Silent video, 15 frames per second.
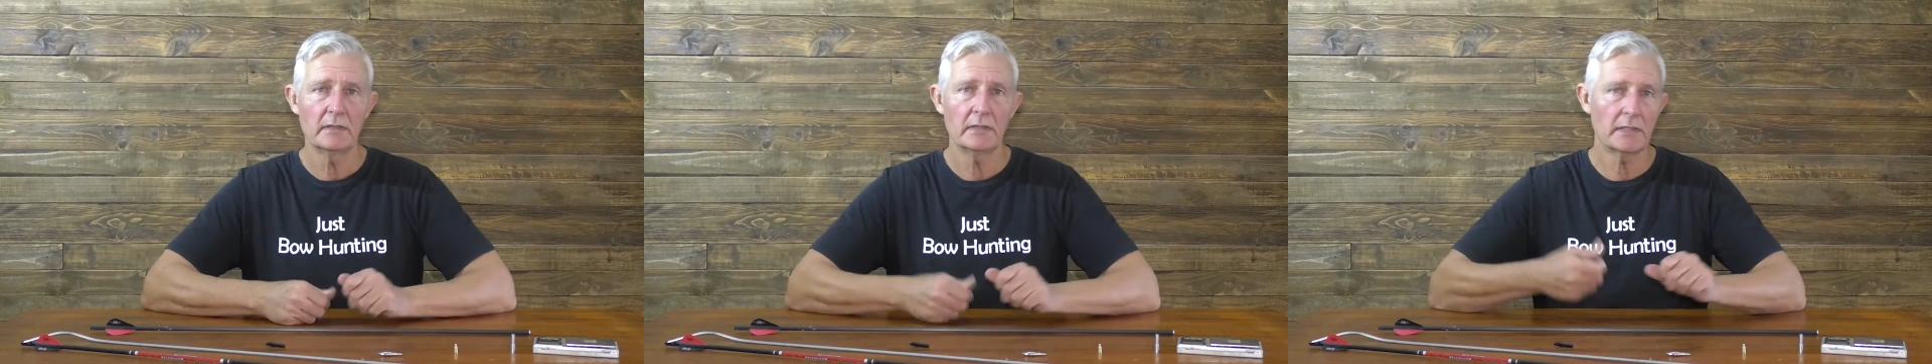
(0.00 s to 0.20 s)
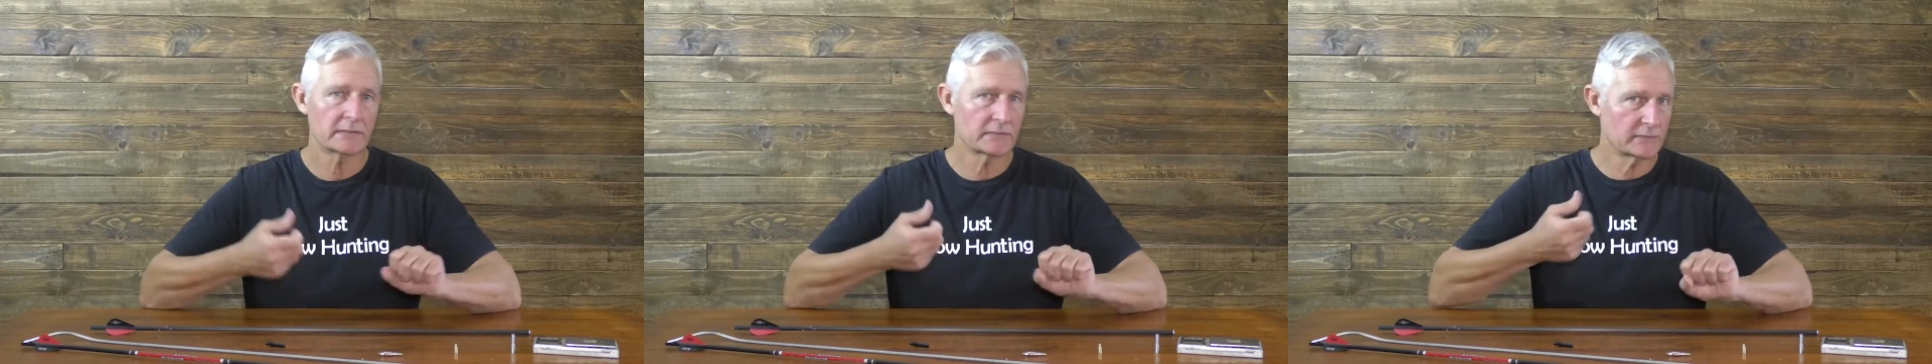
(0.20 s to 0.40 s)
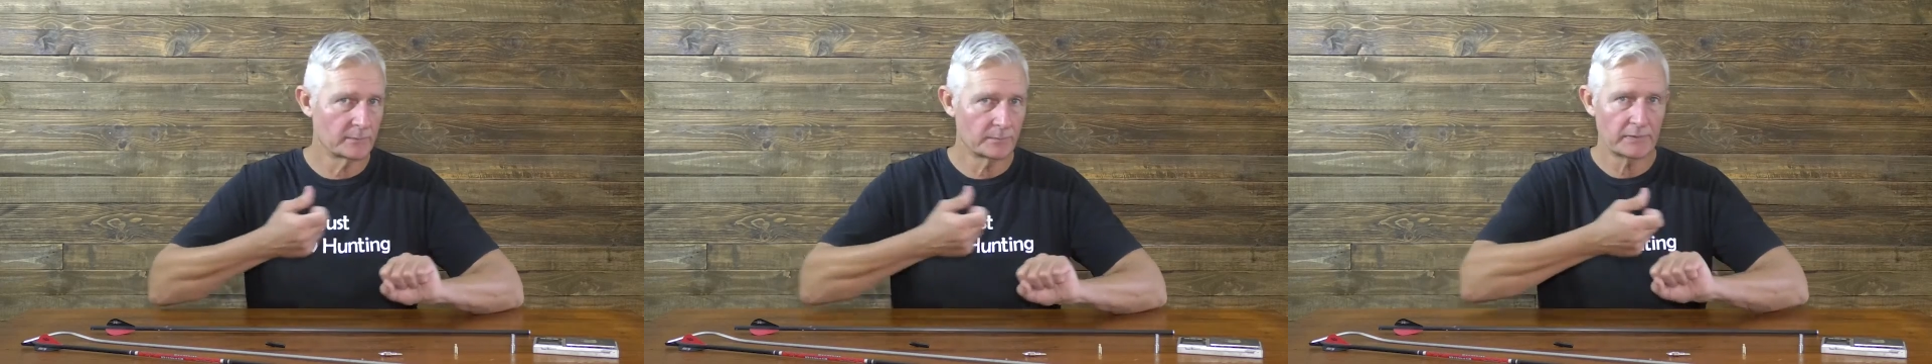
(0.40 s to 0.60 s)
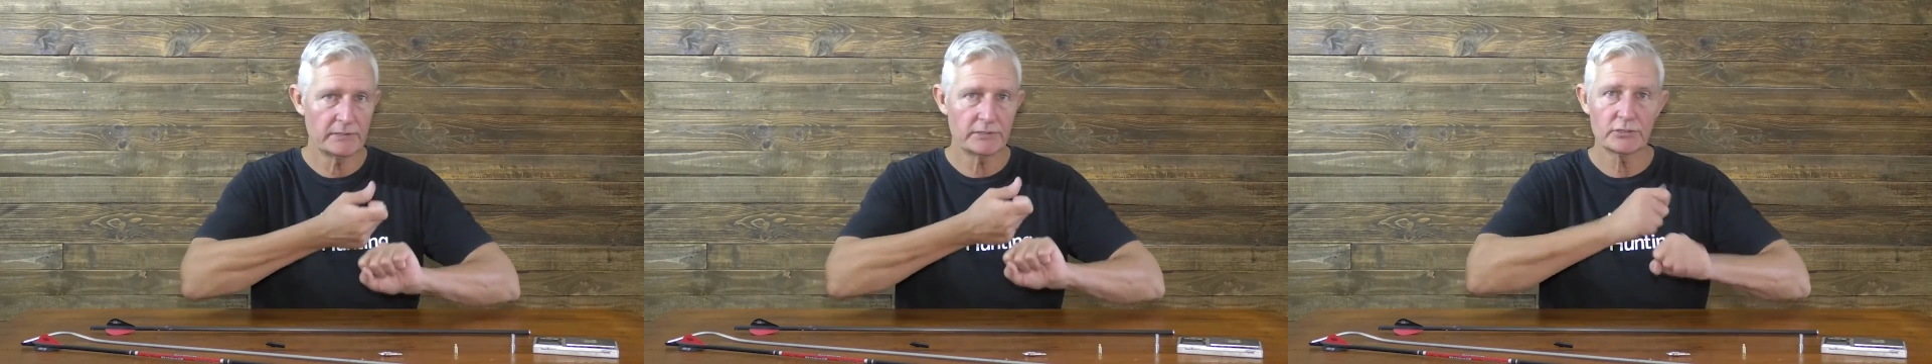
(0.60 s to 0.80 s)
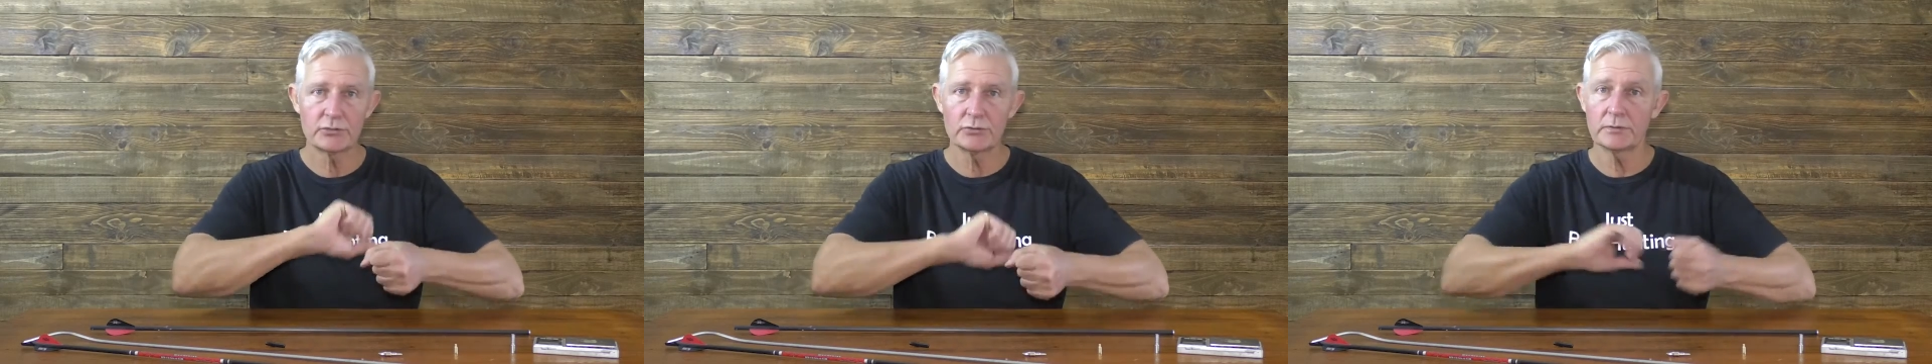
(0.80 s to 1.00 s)
I simply
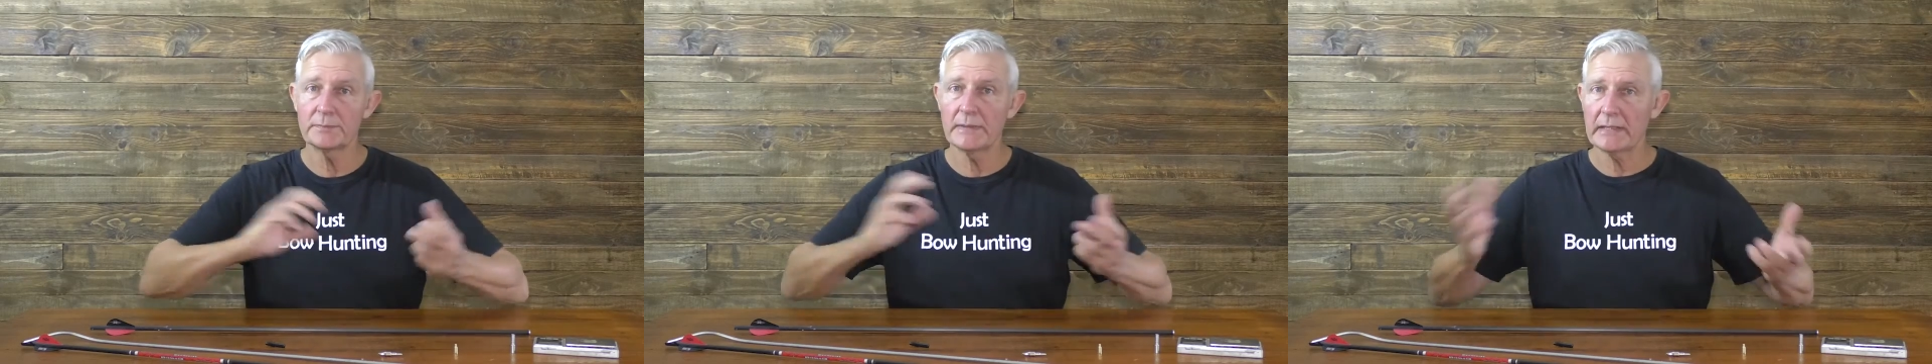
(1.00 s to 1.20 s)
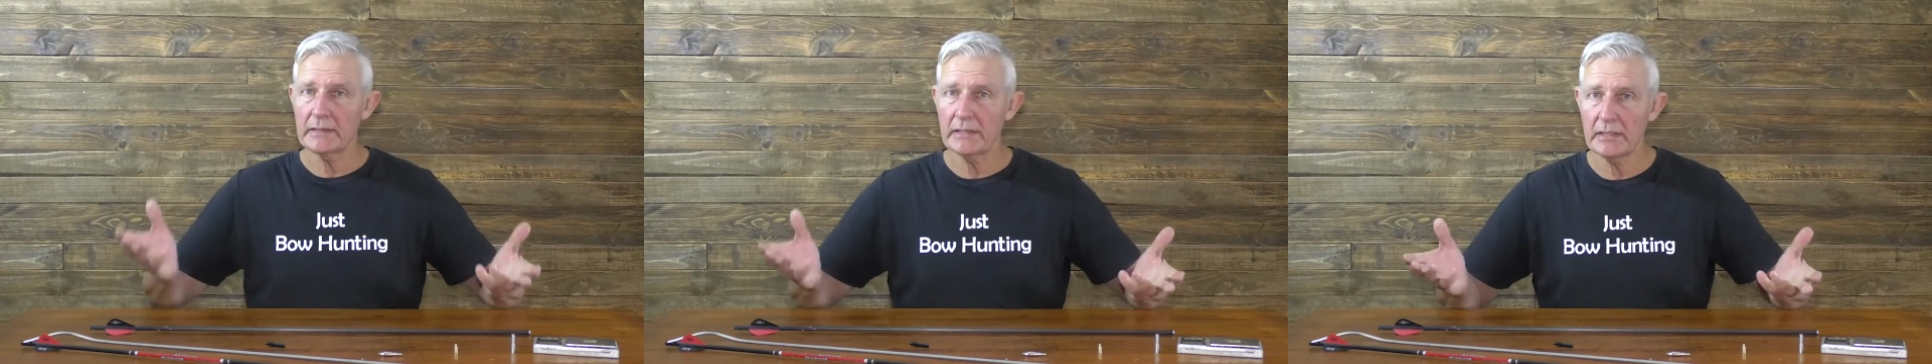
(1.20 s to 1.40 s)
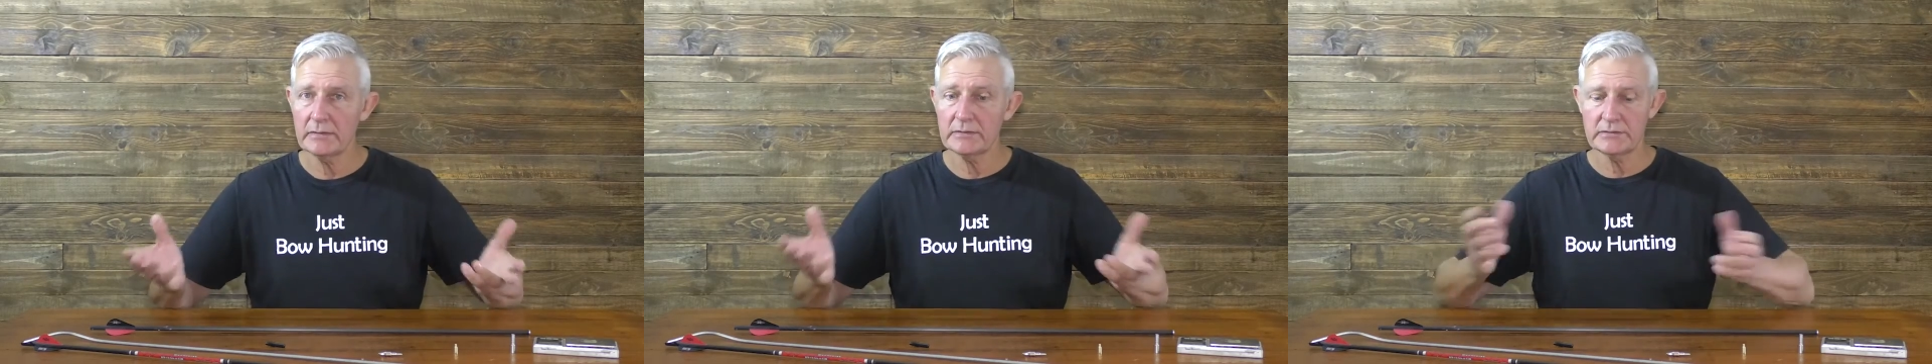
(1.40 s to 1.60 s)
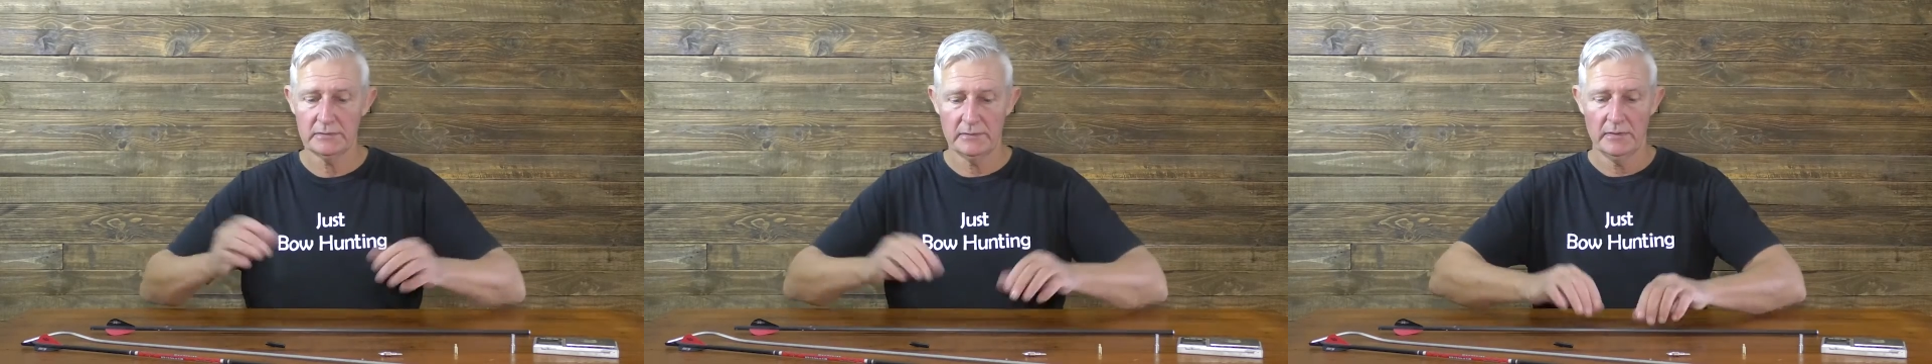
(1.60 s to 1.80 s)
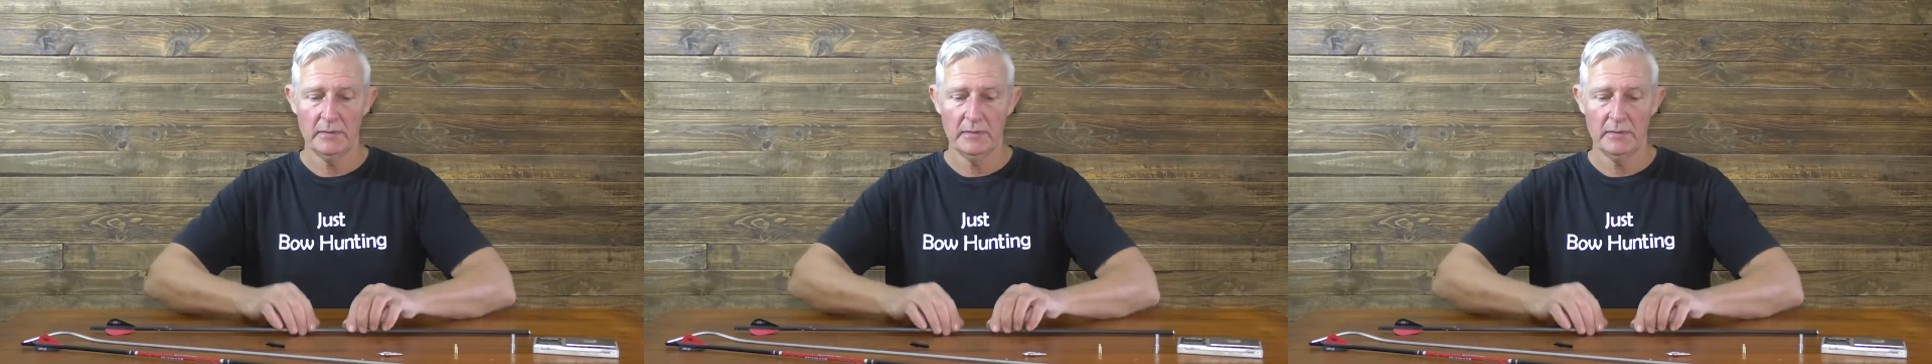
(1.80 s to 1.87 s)
screw it back out